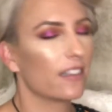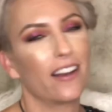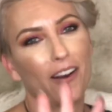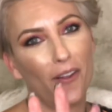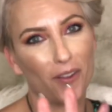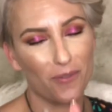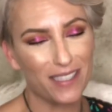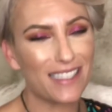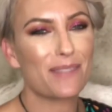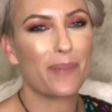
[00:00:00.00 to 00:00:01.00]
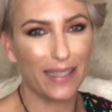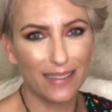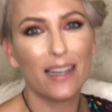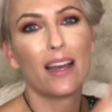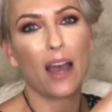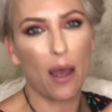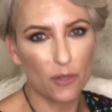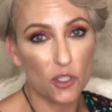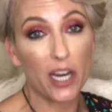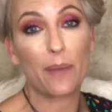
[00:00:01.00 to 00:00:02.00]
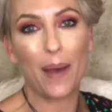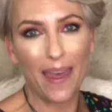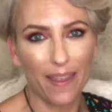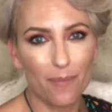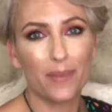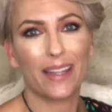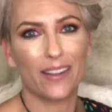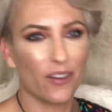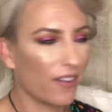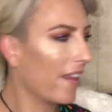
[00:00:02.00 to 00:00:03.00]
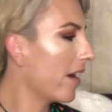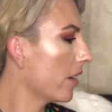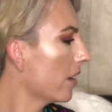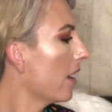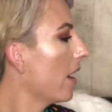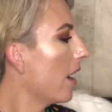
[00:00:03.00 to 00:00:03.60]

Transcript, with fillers: not all at once, but I was trying to buy them here and there.